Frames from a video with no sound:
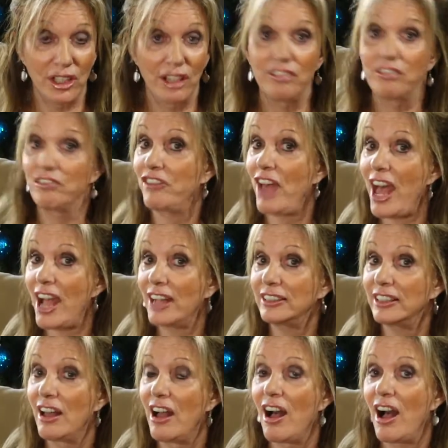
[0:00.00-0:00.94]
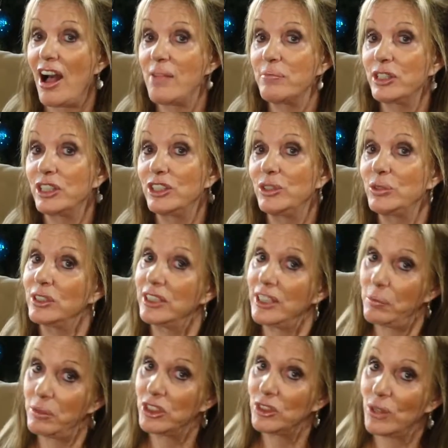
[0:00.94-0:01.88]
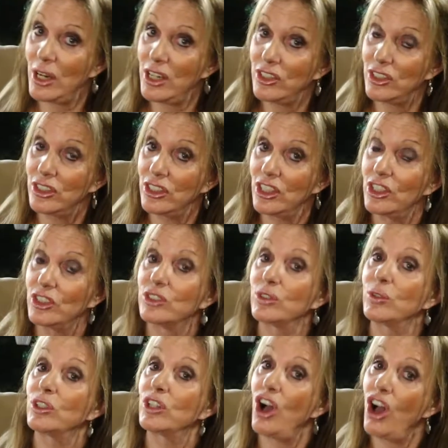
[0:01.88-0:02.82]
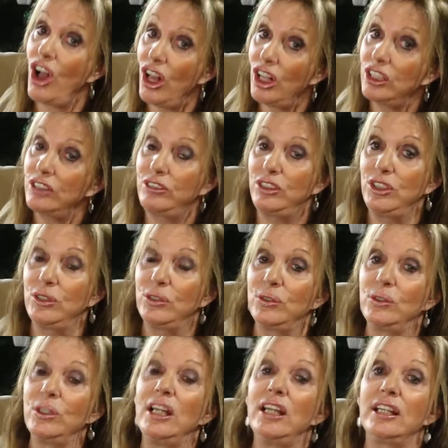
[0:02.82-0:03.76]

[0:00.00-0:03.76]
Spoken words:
In fact, I'm going to do a demonstration so that all of you